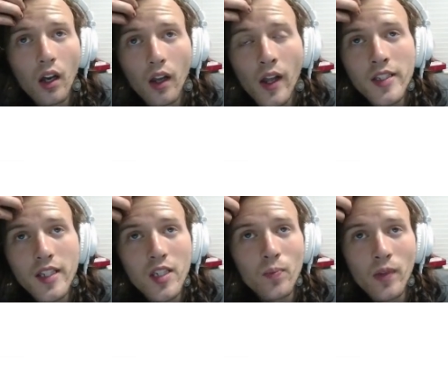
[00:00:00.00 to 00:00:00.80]

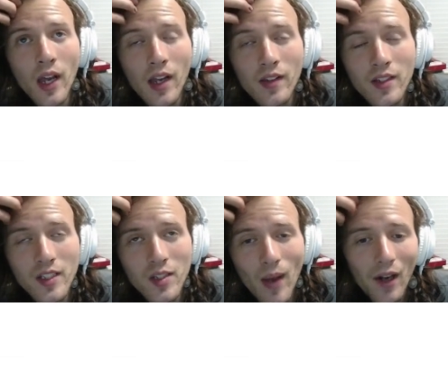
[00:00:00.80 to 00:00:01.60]
there's
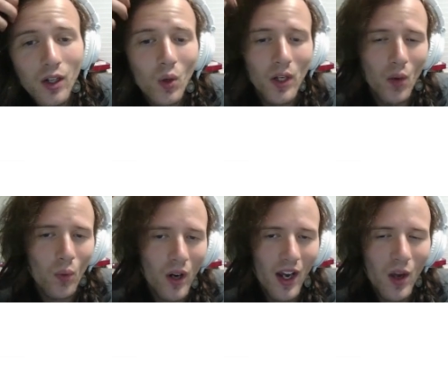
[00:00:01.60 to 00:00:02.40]
this battle going on
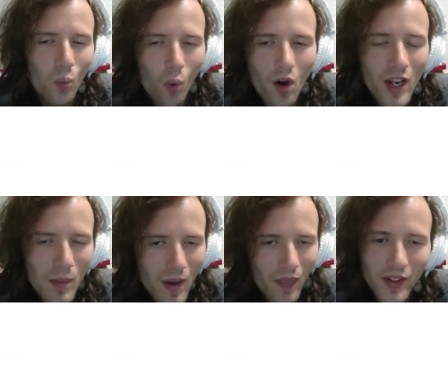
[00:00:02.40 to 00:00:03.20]
where I worry
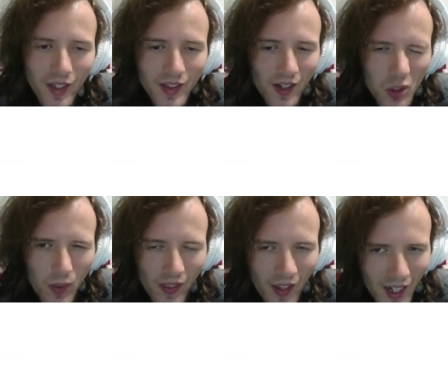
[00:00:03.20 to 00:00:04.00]
about the details,
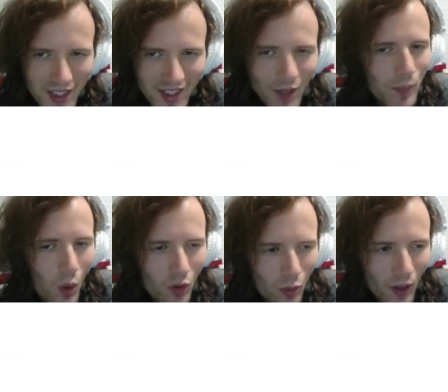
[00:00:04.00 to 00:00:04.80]
but then I skip
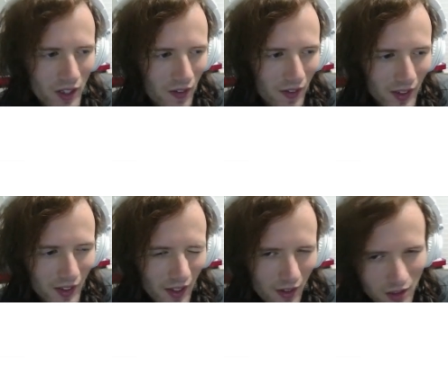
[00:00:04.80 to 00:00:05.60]
over parts of the
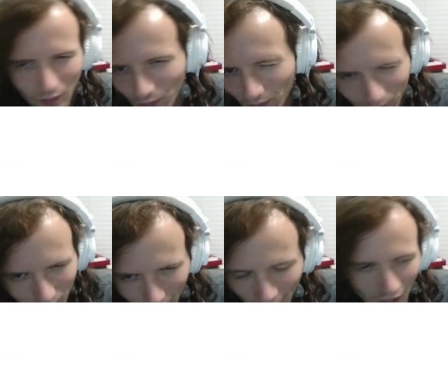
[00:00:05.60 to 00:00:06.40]
details.
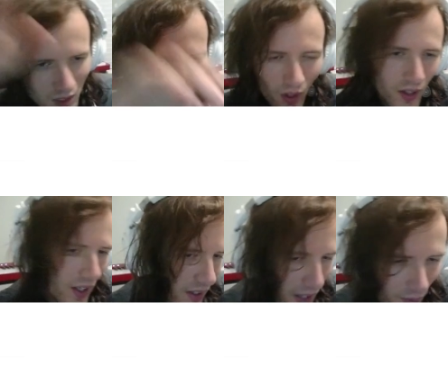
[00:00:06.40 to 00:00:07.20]
It's okay,
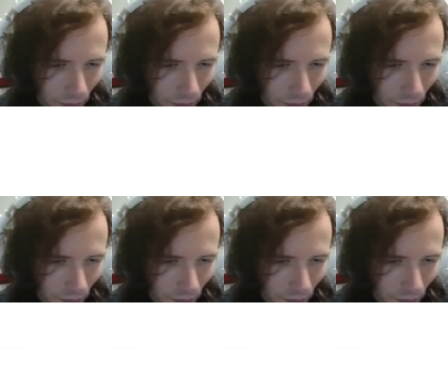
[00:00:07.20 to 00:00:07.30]
yeah.